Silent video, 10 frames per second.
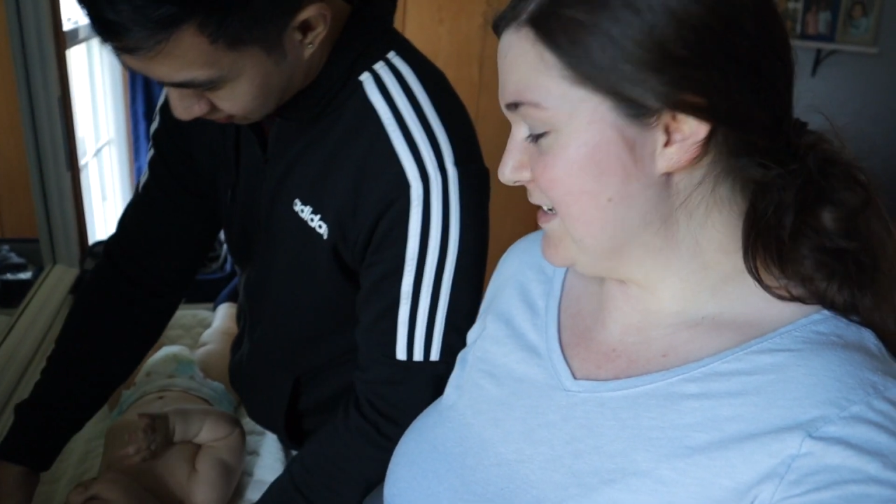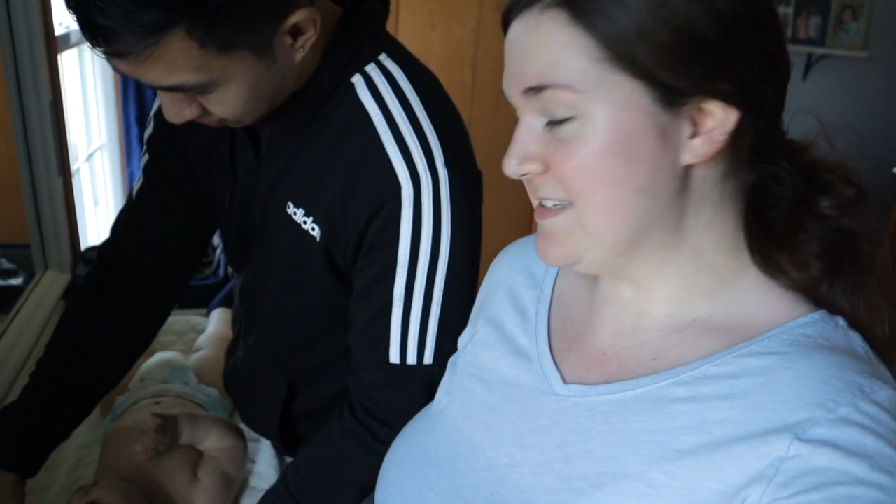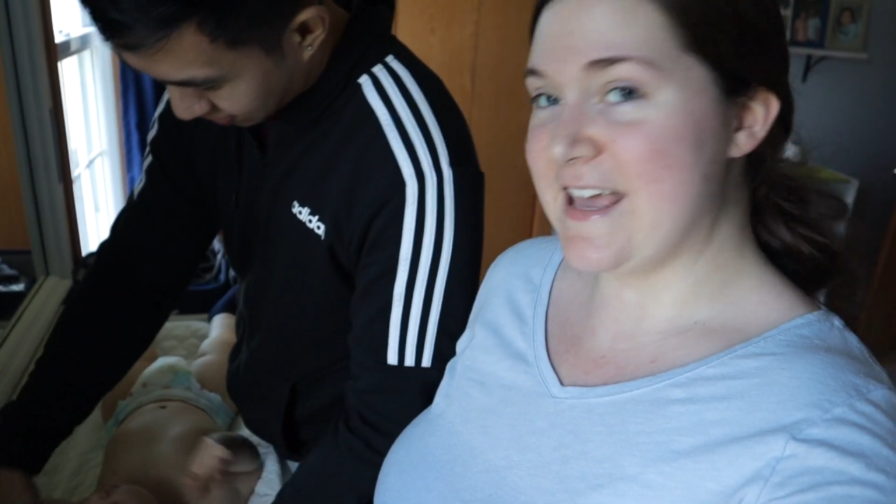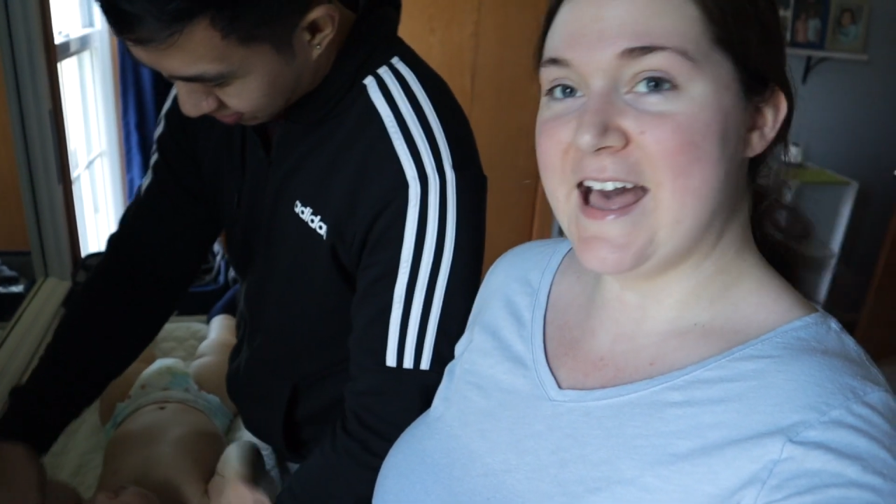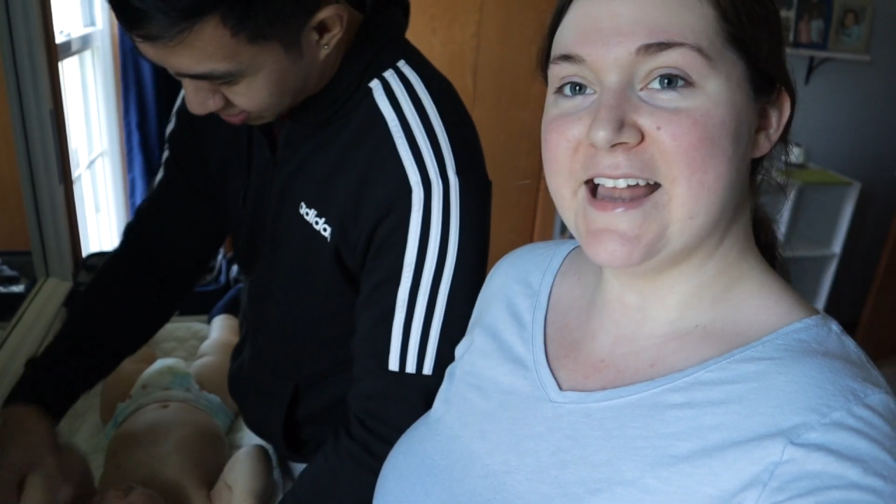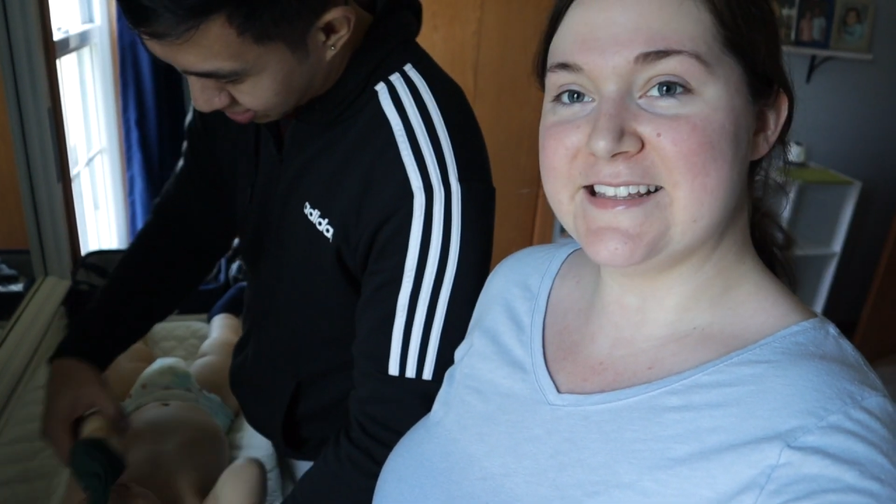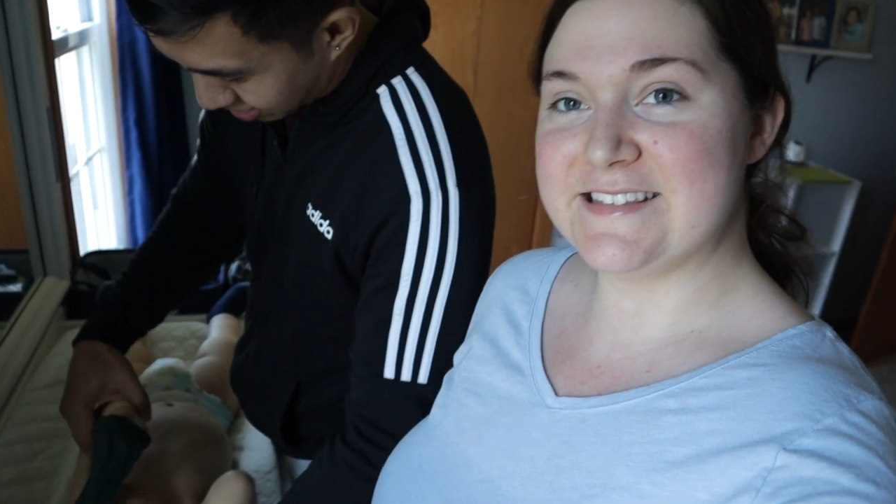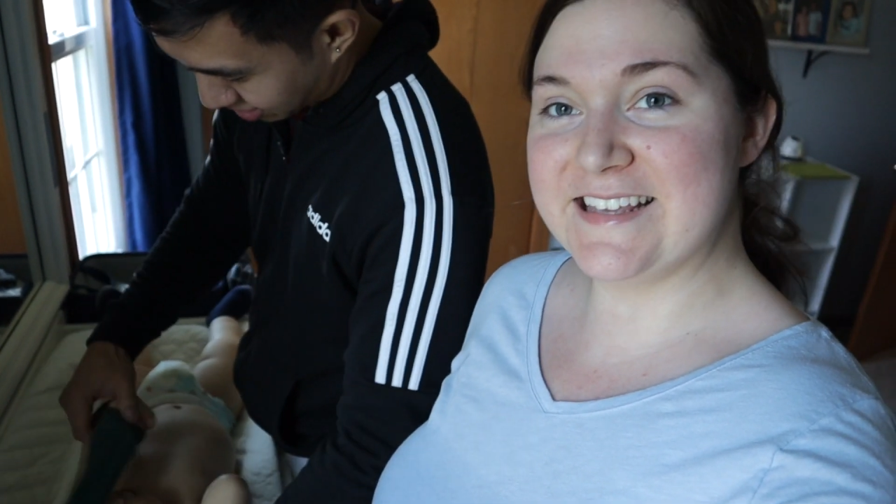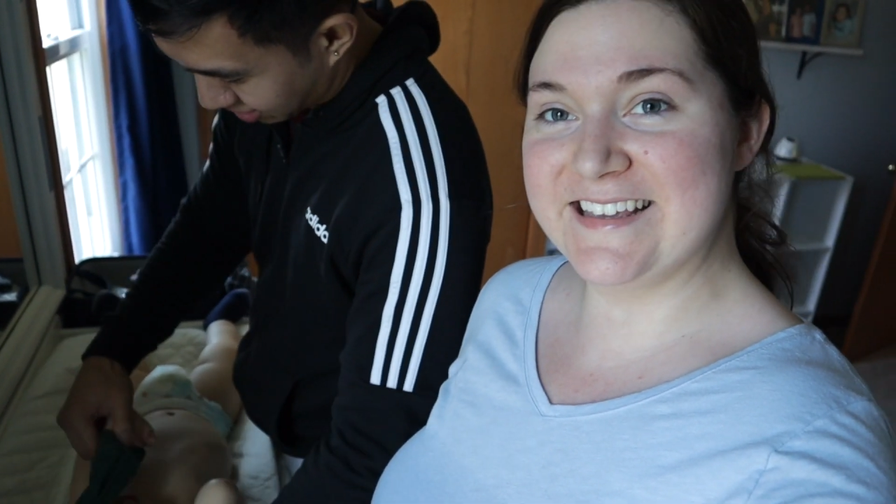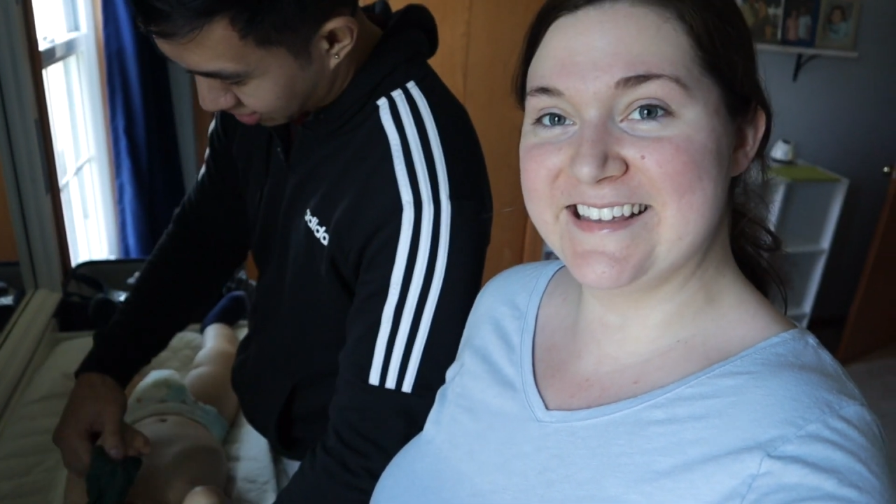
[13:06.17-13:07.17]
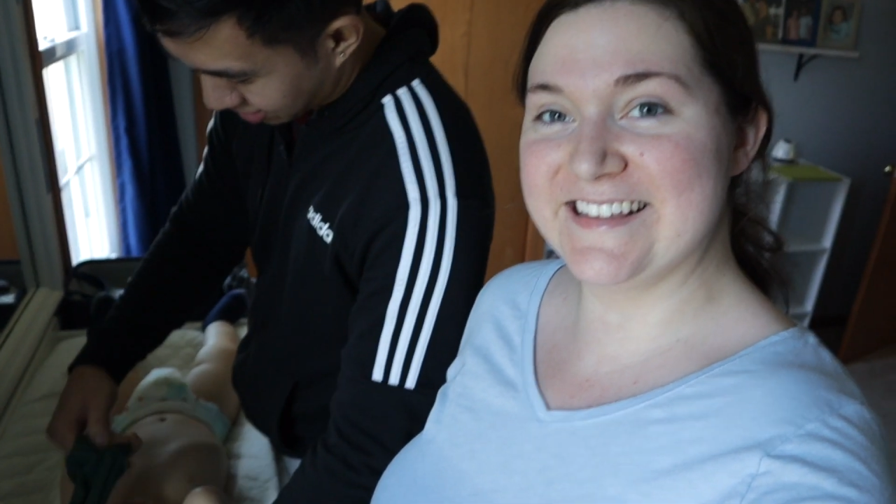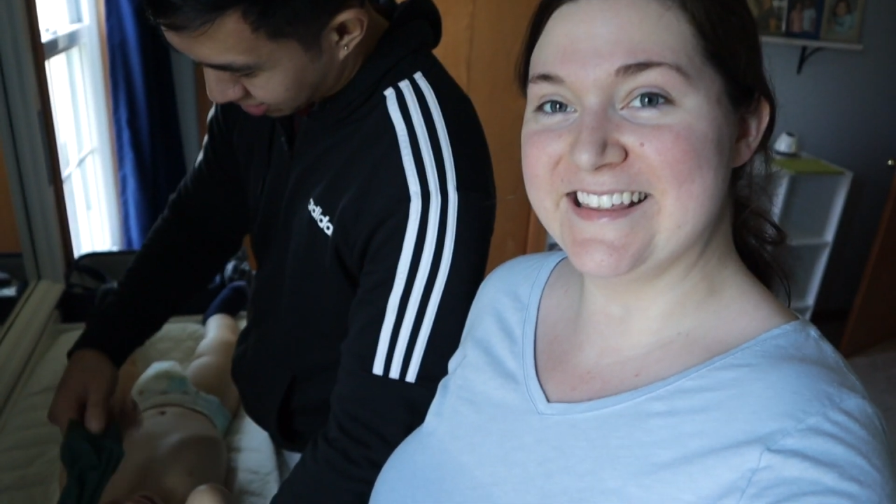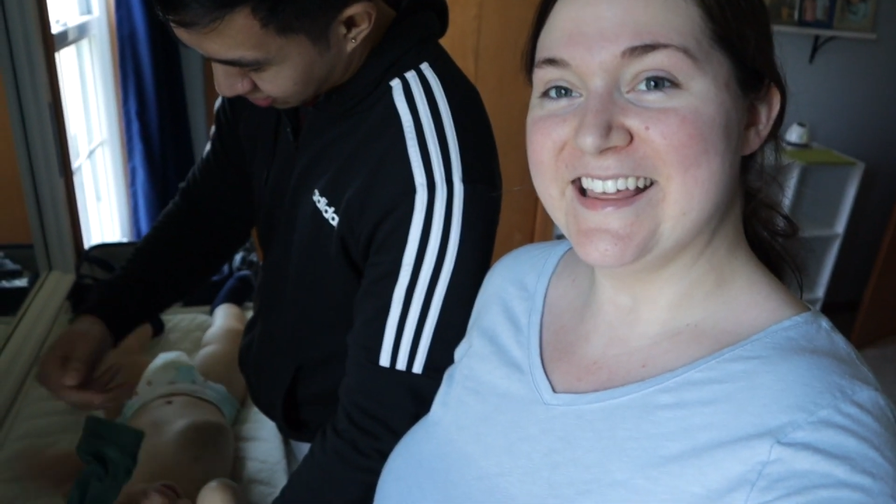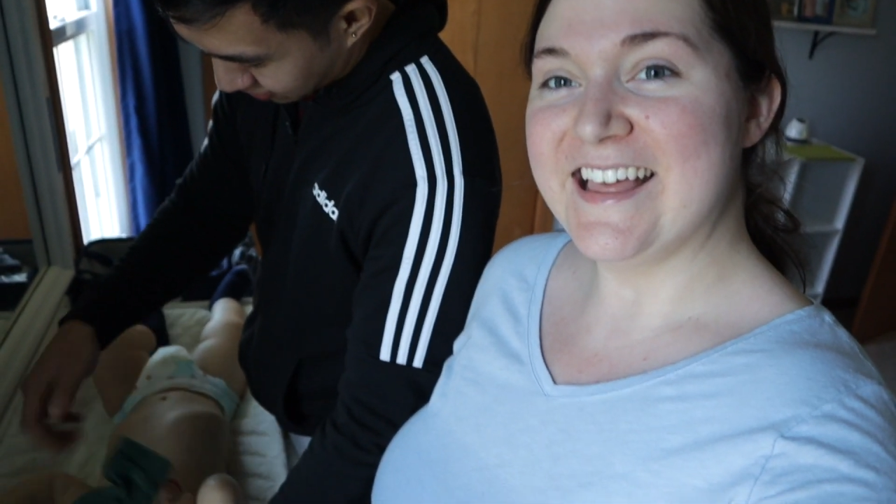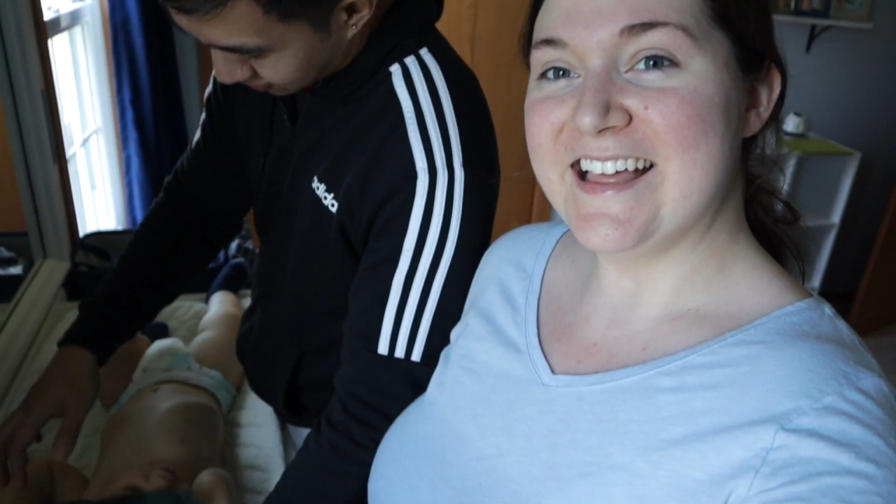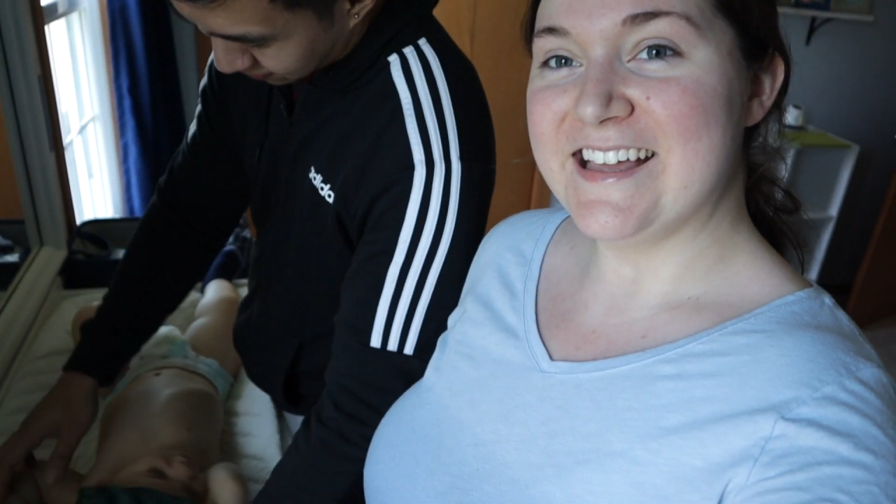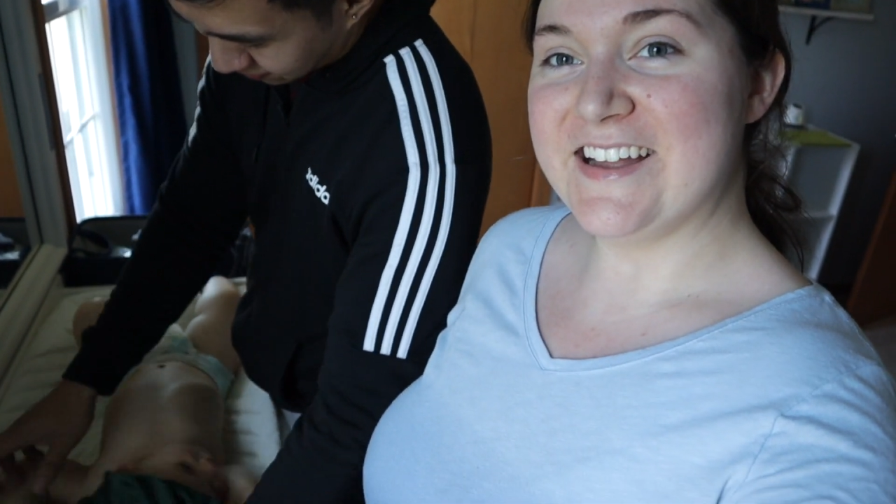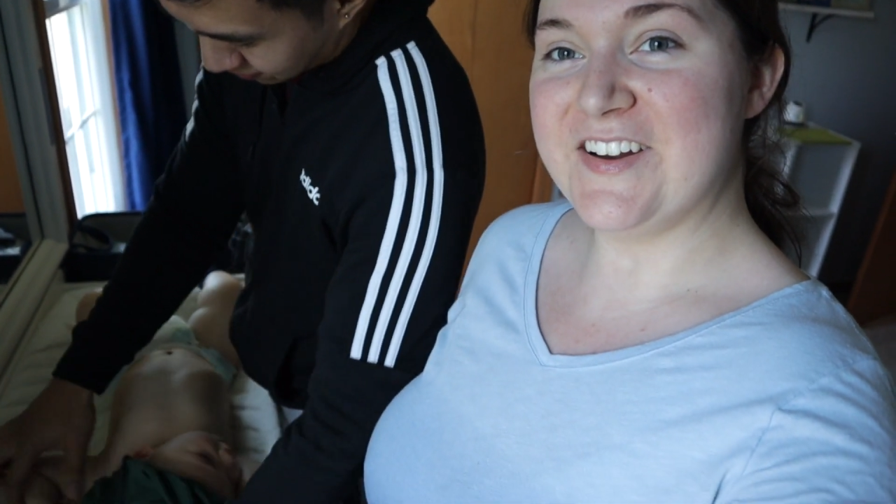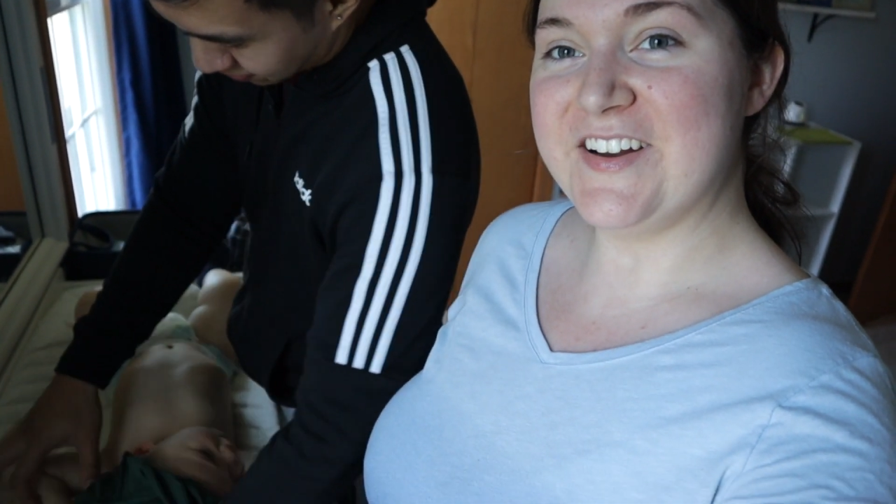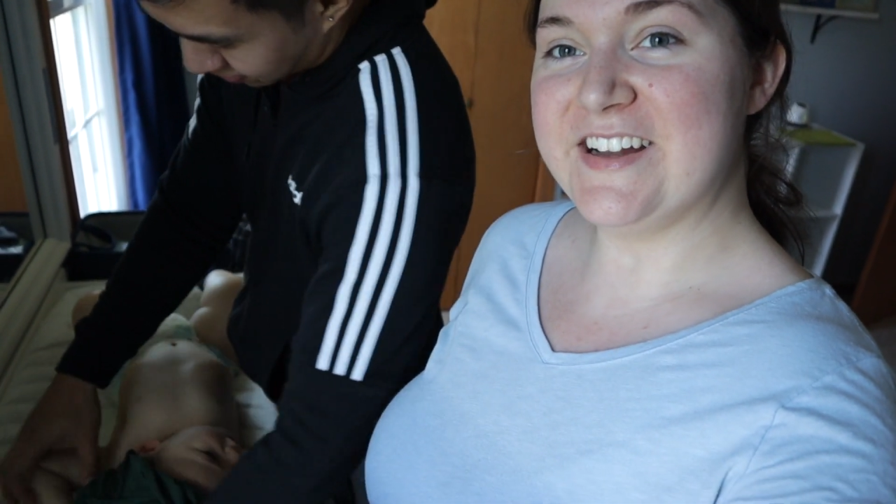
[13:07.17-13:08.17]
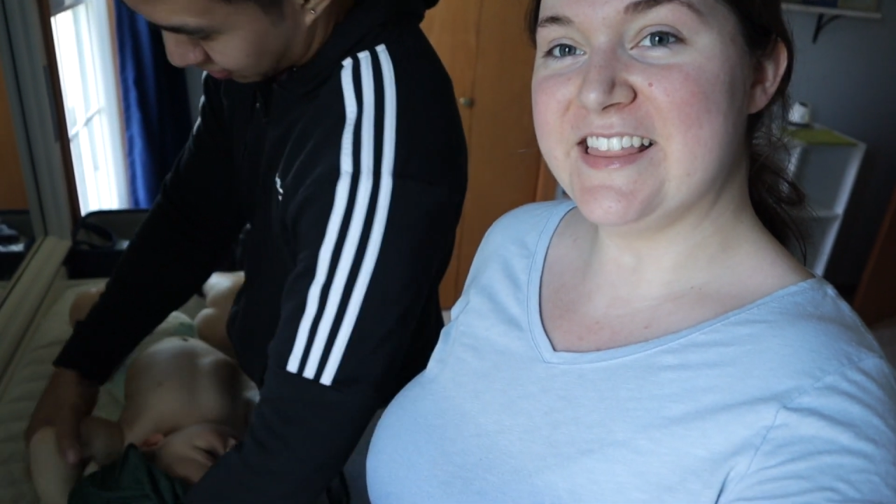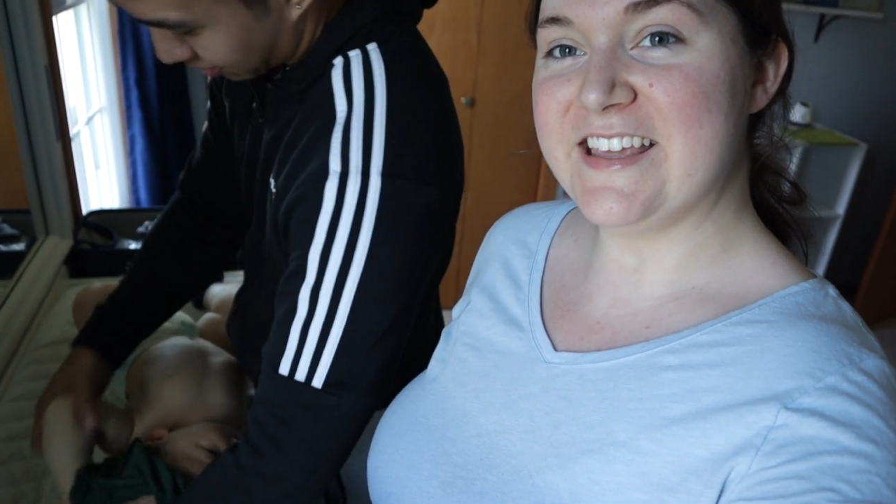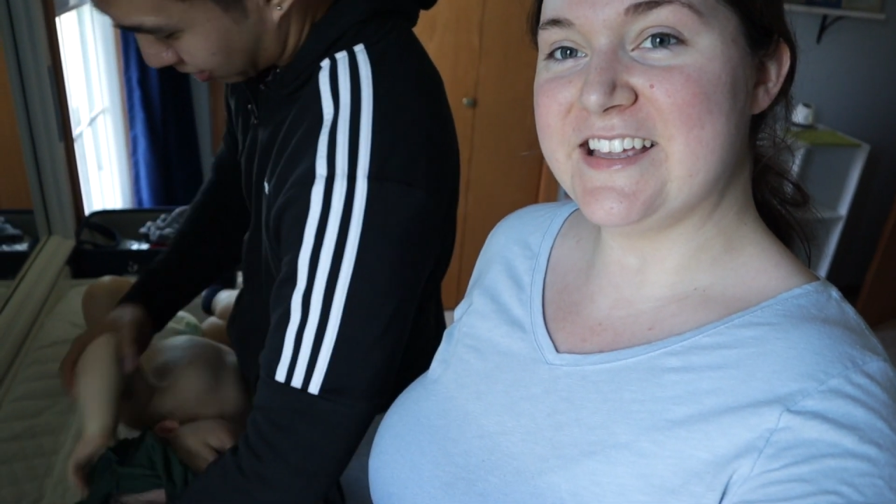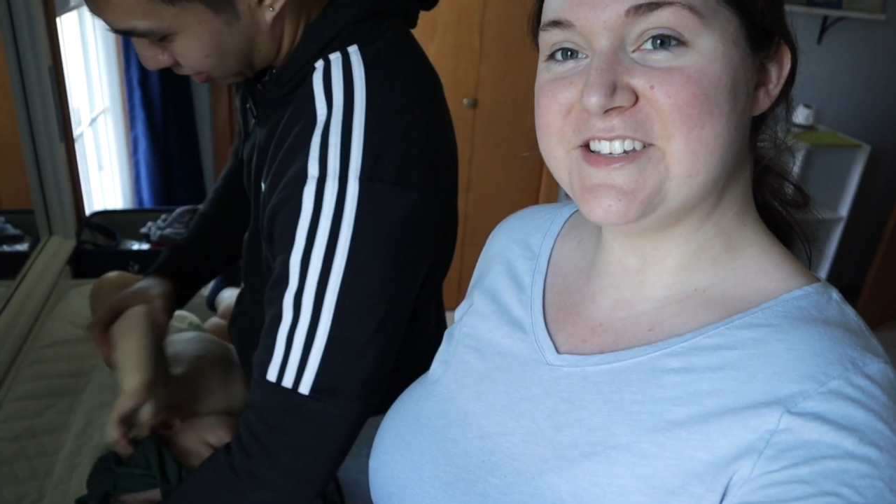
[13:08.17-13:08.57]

Dad is currently